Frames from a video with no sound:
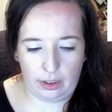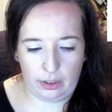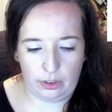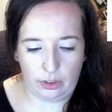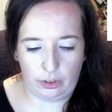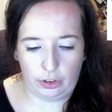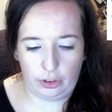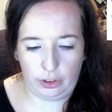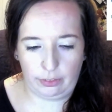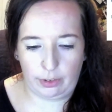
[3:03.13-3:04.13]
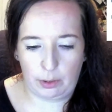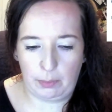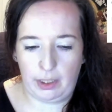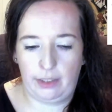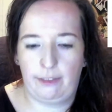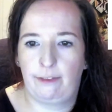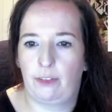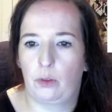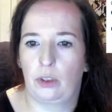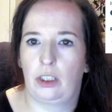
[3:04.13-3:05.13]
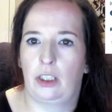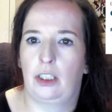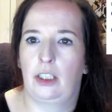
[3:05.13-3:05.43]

So Shift Command 4.